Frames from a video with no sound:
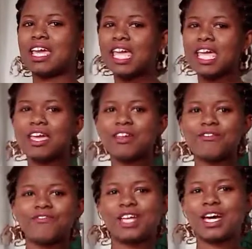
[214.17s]

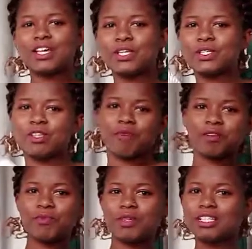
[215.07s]
if the
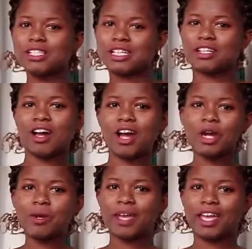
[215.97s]
swimming pools
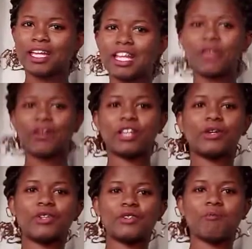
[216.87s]
are open, you can
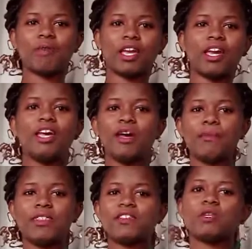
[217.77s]
go swimming.
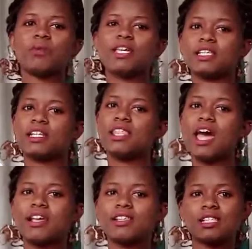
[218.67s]
But the swimming is another
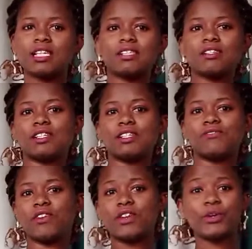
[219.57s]
exercise that
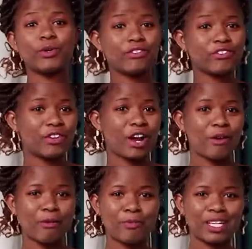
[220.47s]
is very good for
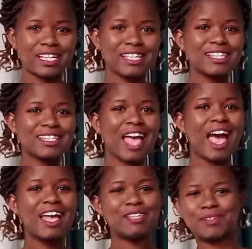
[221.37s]
our bodies,
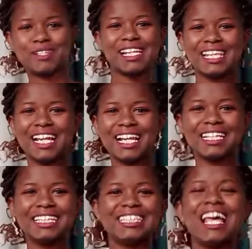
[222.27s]
especially the
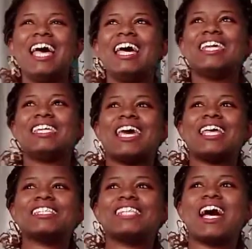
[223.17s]
ladies.
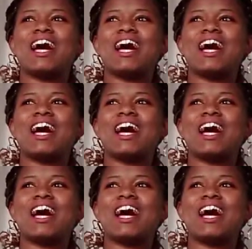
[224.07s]
Yes,